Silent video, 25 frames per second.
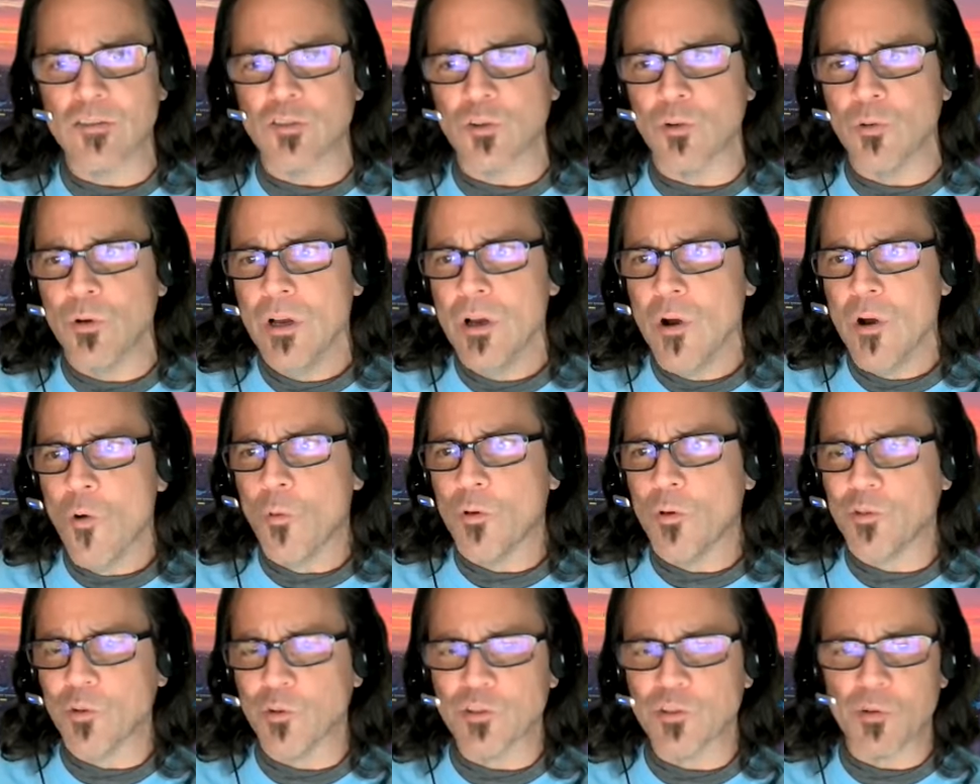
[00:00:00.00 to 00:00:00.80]
So
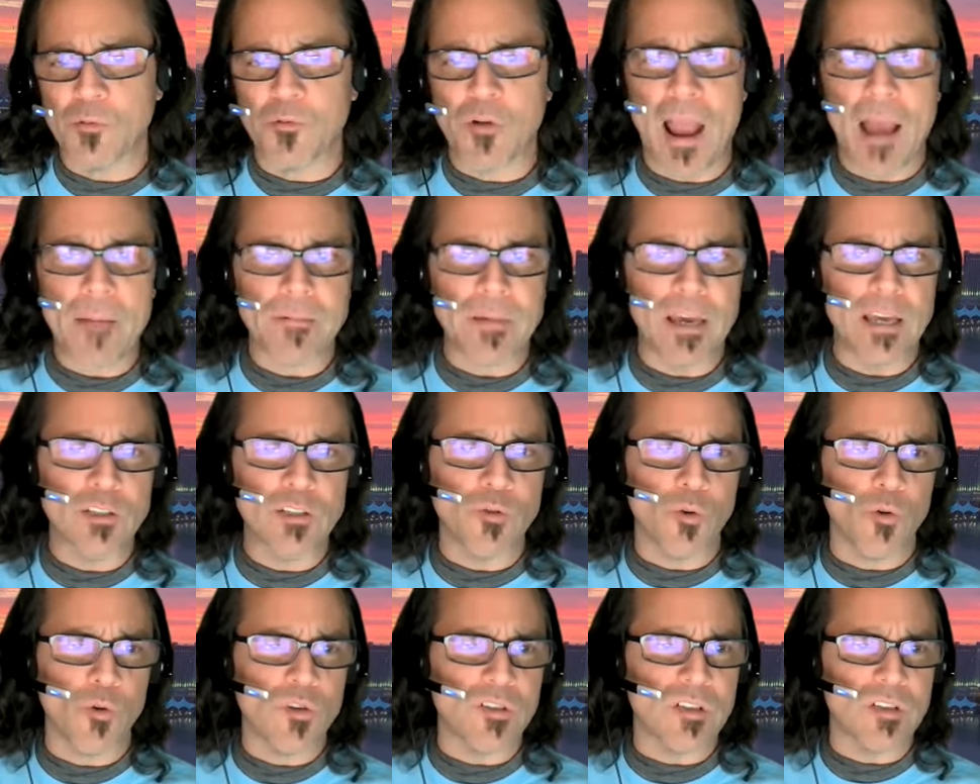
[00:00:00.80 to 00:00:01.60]
we're doing some crab cake
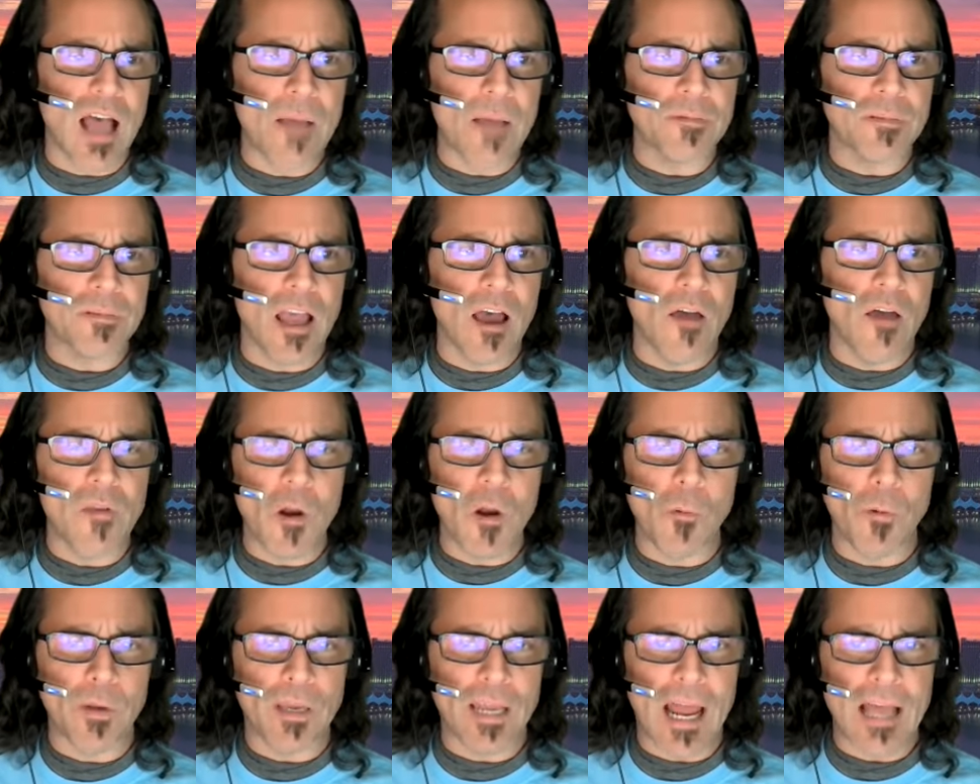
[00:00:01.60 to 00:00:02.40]
tour stops down
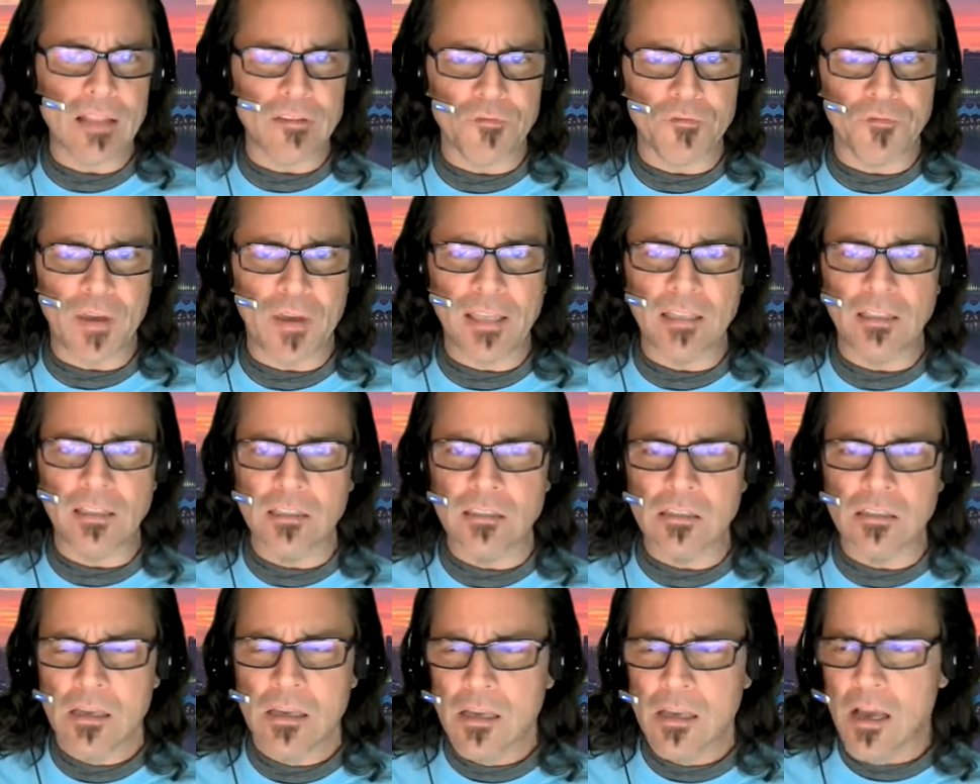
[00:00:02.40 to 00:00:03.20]
there. We get out to
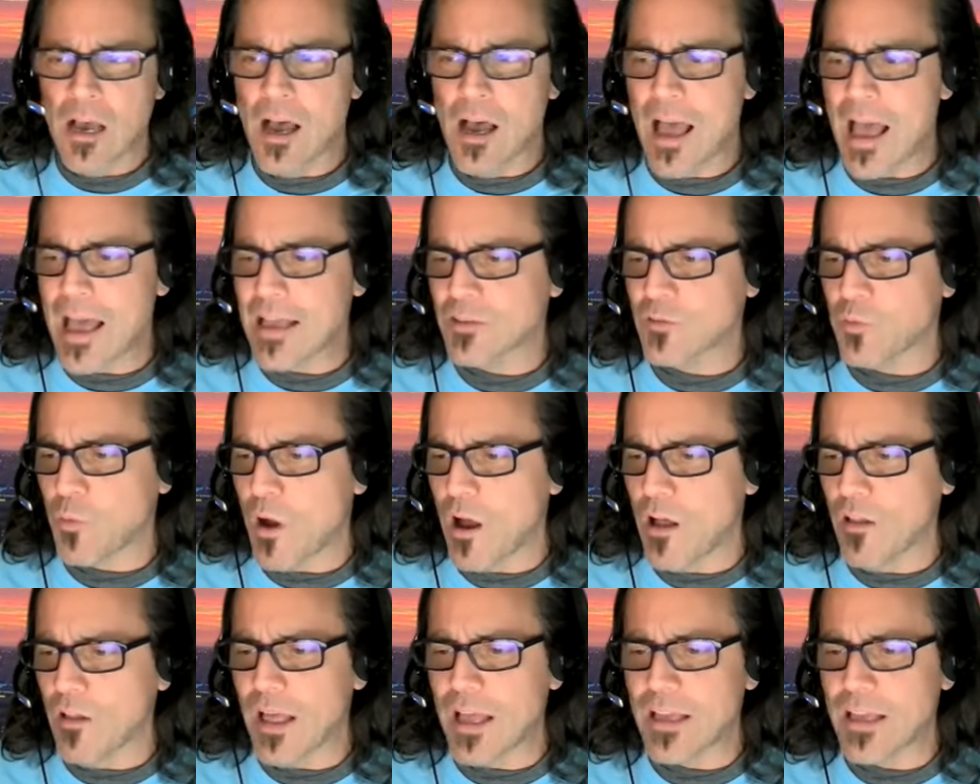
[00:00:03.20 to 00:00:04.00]
Faidley's uh, as
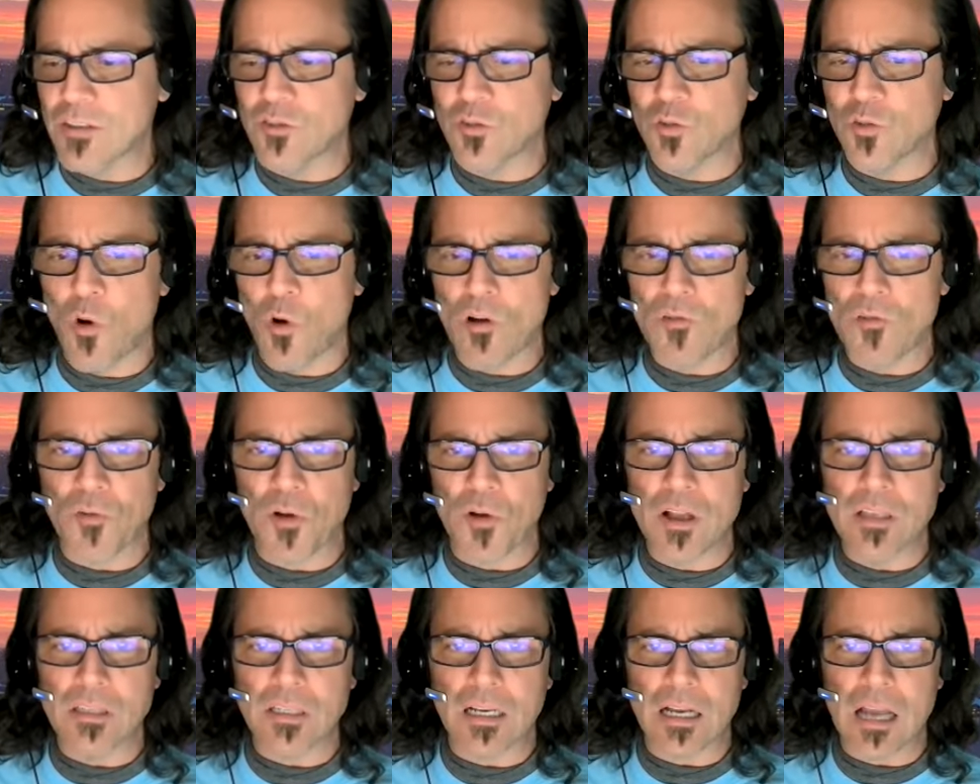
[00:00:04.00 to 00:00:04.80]
well as to our
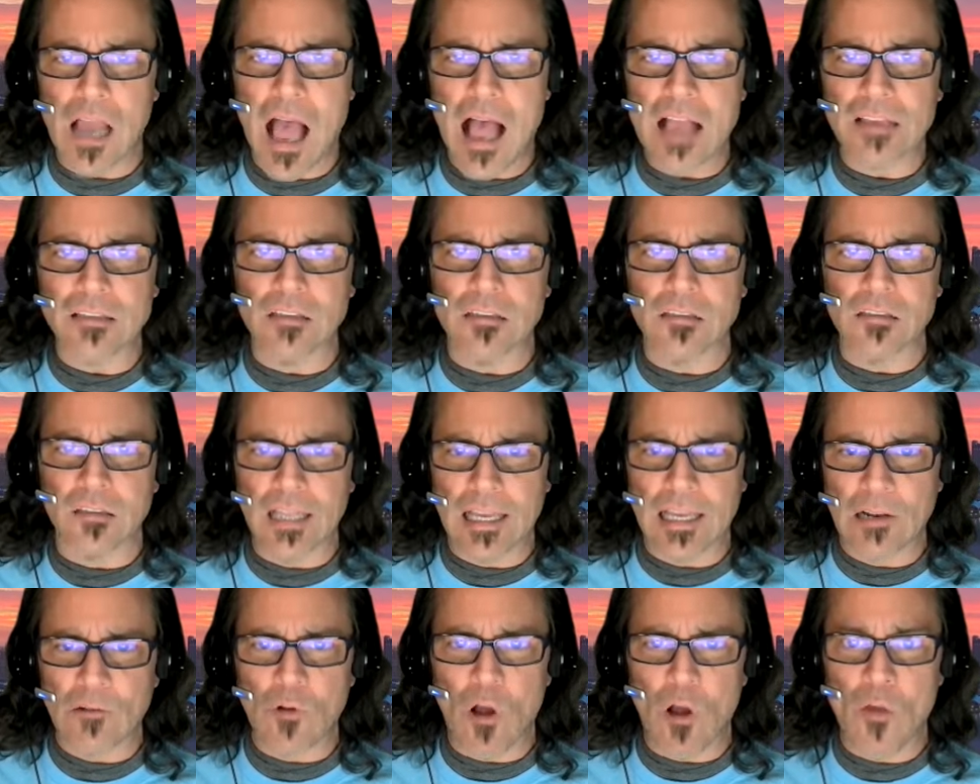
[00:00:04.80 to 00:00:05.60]
friends at Costas
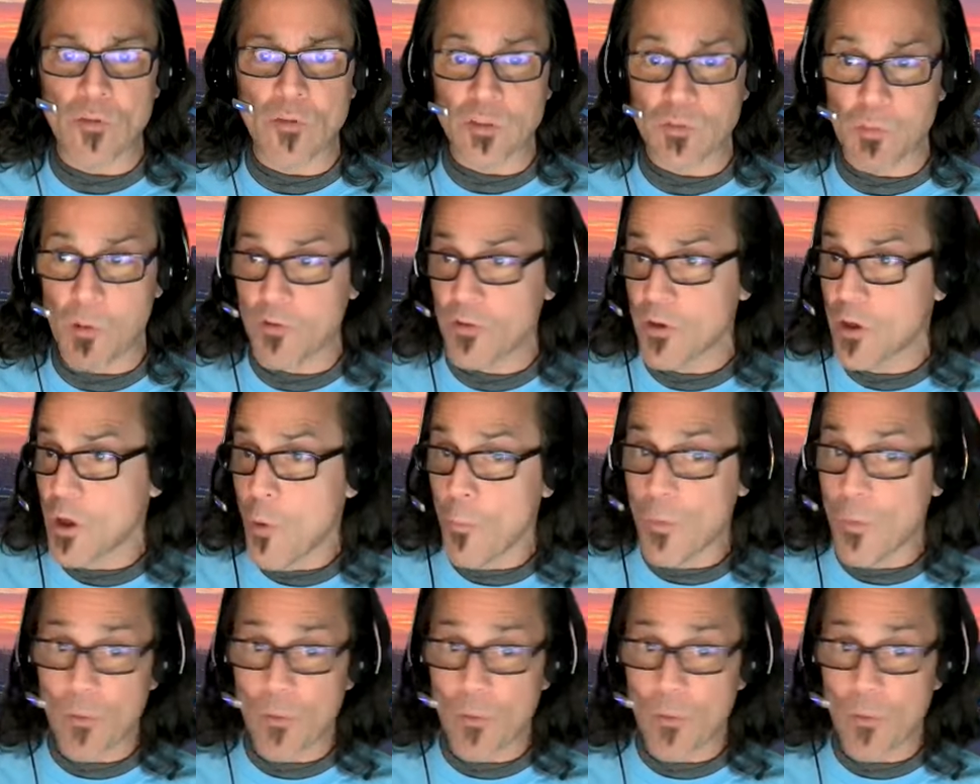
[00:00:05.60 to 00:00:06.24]
later on this month.